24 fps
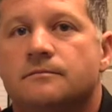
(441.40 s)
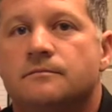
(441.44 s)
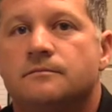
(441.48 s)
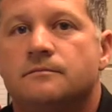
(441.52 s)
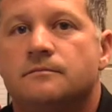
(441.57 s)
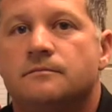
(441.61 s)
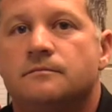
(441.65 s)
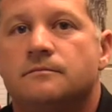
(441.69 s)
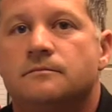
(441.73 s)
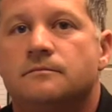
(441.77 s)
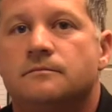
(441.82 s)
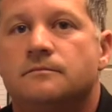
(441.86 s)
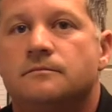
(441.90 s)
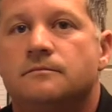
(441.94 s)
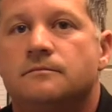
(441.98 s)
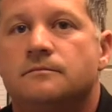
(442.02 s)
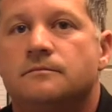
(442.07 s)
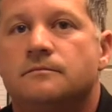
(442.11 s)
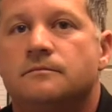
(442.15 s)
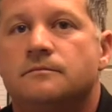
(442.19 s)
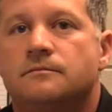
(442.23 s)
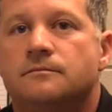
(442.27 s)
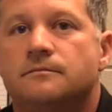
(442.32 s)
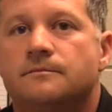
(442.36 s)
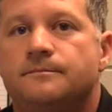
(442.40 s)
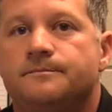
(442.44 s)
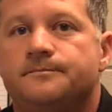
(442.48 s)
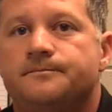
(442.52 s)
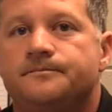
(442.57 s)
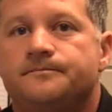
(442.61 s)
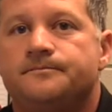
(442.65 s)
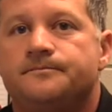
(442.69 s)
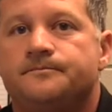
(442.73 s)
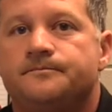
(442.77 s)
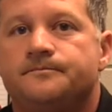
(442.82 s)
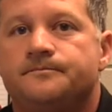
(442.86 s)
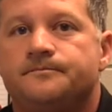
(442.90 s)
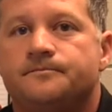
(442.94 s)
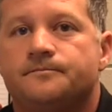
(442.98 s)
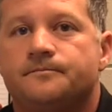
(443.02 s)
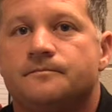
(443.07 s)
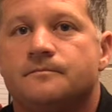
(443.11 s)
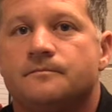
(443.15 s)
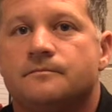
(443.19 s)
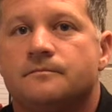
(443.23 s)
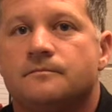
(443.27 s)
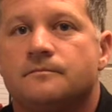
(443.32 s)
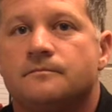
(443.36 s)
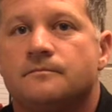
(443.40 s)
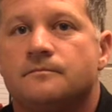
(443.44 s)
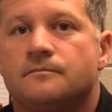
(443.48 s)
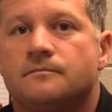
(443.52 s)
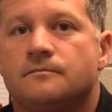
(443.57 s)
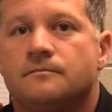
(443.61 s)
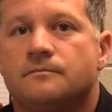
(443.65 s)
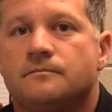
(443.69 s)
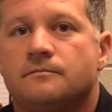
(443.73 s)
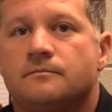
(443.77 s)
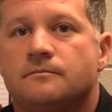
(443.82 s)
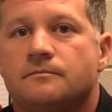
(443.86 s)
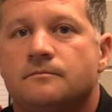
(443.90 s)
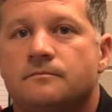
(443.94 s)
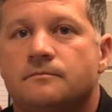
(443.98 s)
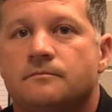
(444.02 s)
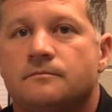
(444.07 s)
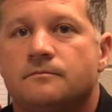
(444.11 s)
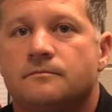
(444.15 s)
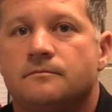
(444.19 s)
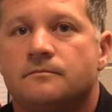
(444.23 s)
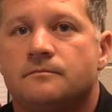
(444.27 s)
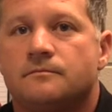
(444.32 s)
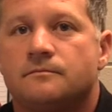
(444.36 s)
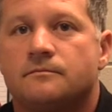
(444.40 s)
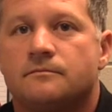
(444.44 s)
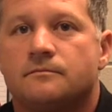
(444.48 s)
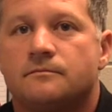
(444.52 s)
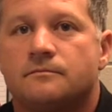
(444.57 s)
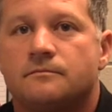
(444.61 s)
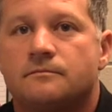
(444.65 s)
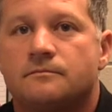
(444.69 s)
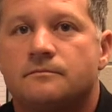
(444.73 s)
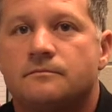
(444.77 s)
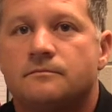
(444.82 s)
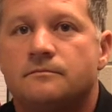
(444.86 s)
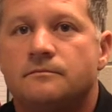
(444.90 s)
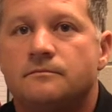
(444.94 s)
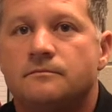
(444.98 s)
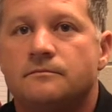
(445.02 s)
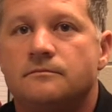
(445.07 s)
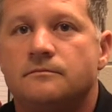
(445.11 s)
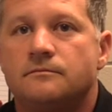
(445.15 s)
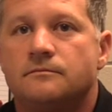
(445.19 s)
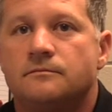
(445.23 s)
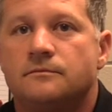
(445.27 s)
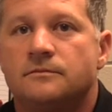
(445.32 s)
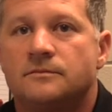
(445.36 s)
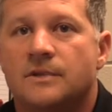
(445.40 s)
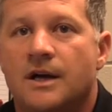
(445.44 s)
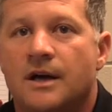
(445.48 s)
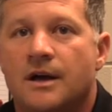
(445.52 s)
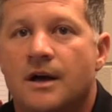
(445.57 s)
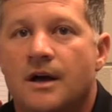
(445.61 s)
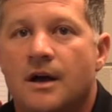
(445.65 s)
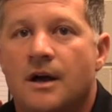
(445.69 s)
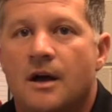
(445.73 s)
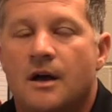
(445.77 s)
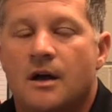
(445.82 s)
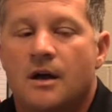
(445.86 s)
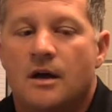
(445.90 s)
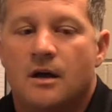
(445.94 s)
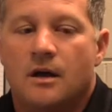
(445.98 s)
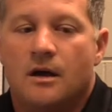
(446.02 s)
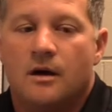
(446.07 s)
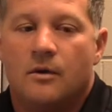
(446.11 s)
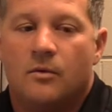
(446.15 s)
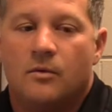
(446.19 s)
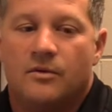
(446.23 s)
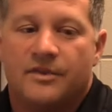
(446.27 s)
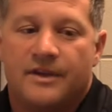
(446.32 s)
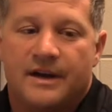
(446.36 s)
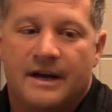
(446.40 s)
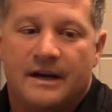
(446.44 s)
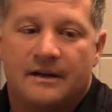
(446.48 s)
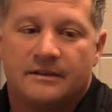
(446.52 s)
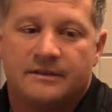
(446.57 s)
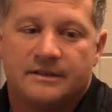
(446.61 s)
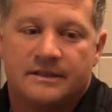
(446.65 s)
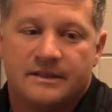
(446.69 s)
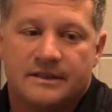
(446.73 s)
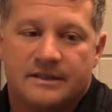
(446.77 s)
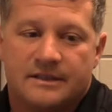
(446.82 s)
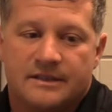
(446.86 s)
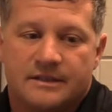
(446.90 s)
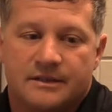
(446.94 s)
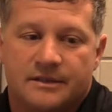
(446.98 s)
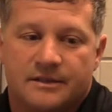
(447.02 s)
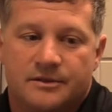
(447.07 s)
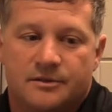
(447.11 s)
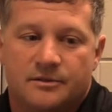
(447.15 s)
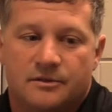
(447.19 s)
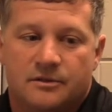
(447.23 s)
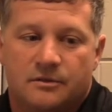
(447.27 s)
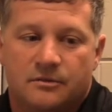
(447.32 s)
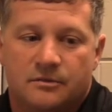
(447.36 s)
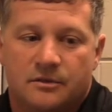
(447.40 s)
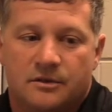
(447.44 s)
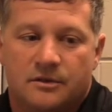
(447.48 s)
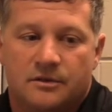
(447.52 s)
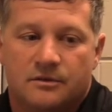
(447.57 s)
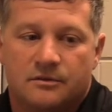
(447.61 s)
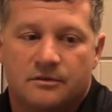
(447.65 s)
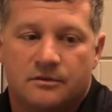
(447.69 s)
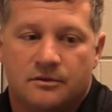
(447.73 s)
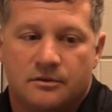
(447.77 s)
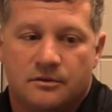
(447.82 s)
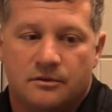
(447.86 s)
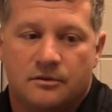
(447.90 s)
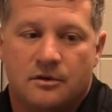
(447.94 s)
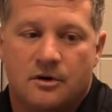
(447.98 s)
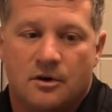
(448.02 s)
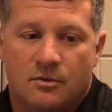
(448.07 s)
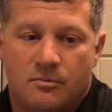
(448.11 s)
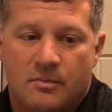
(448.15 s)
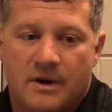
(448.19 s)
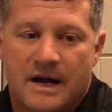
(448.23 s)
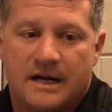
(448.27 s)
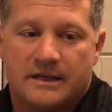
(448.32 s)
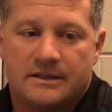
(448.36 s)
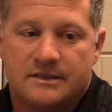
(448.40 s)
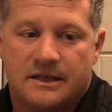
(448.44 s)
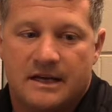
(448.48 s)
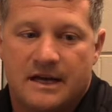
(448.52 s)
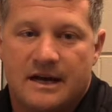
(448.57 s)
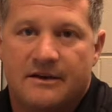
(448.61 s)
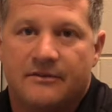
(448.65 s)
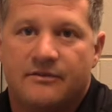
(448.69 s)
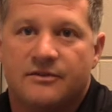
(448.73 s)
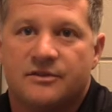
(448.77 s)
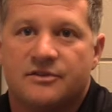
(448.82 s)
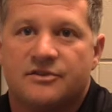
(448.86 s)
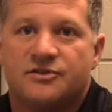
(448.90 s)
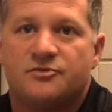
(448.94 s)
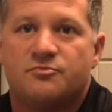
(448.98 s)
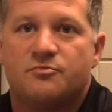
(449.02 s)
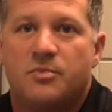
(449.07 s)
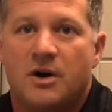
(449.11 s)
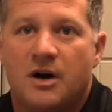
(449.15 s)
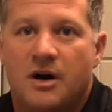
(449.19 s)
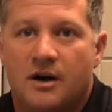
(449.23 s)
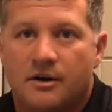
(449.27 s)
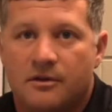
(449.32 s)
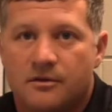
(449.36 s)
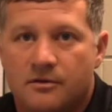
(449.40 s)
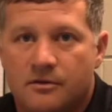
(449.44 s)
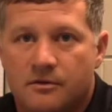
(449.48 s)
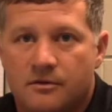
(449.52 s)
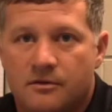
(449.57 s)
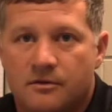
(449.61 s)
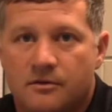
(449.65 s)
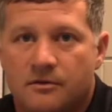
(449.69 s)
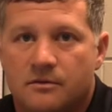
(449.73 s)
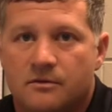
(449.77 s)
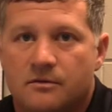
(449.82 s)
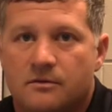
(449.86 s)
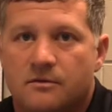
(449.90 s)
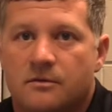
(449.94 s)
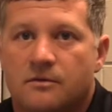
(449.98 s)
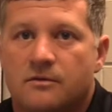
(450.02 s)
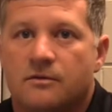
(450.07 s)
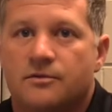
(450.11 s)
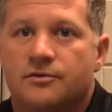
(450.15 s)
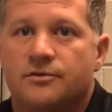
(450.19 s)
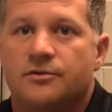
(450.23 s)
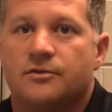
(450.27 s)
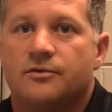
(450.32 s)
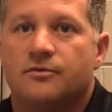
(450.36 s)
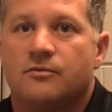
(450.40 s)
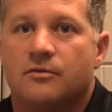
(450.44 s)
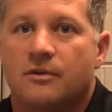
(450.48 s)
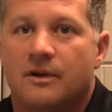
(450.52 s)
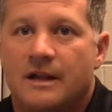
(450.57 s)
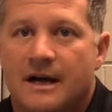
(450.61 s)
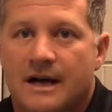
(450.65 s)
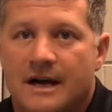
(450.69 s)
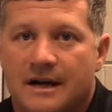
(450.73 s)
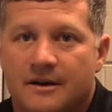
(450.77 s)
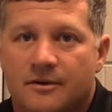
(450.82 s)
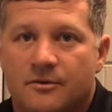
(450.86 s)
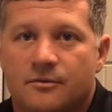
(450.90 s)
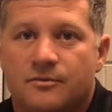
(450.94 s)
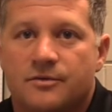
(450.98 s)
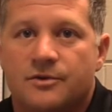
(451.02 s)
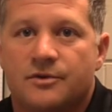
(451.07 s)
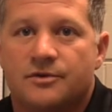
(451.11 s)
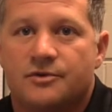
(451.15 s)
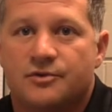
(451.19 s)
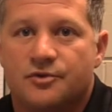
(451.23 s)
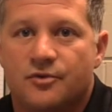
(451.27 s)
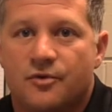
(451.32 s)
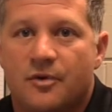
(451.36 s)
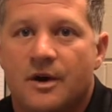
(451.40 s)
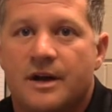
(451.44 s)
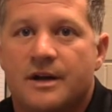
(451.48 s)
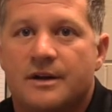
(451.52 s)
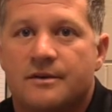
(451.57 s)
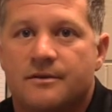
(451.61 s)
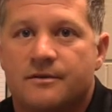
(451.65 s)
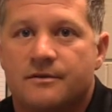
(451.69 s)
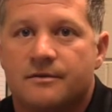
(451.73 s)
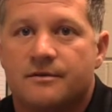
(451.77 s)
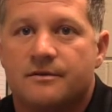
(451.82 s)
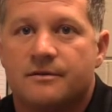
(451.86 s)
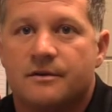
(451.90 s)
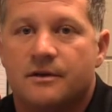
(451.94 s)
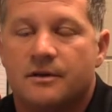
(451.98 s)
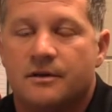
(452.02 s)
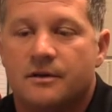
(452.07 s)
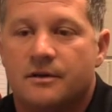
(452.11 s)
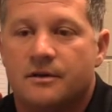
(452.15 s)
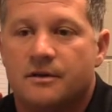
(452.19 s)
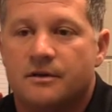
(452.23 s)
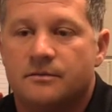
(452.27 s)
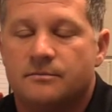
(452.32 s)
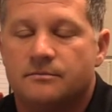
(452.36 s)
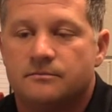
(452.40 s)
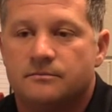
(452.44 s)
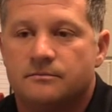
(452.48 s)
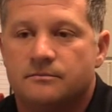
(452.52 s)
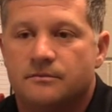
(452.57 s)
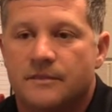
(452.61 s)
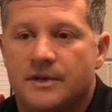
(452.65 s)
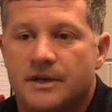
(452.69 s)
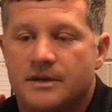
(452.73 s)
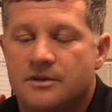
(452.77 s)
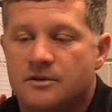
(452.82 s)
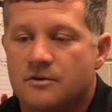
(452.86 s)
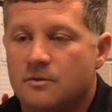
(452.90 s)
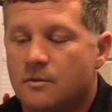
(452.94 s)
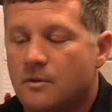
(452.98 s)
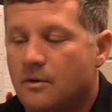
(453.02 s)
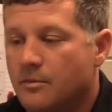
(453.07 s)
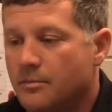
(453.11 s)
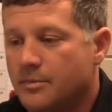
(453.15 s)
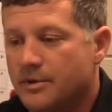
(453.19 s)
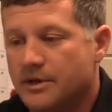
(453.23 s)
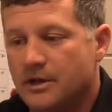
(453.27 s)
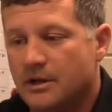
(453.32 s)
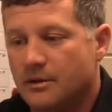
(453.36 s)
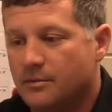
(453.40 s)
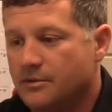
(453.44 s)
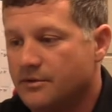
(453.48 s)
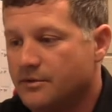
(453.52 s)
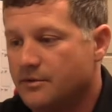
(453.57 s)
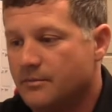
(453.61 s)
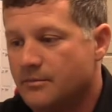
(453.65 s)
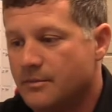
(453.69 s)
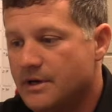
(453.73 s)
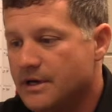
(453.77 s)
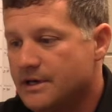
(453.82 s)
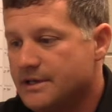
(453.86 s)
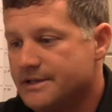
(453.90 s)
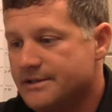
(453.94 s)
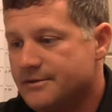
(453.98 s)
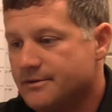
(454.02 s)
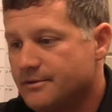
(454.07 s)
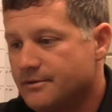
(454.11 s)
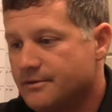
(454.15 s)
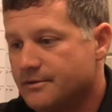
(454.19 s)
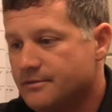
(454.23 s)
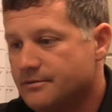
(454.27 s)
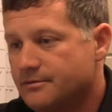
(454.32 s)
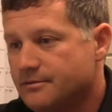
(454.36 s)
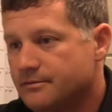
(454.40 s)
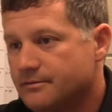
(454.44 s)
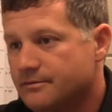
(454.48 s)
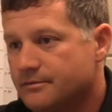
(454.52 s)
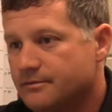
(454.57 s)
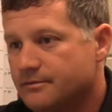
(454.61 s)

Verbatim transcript: do you evaluate these? You don't. What tools do you have to see what kind of hits they've taken? Without this, now you're gonna look. You'll go back to having a spotter, or, or you're relying on your trainer. Um, now you won't be able to measure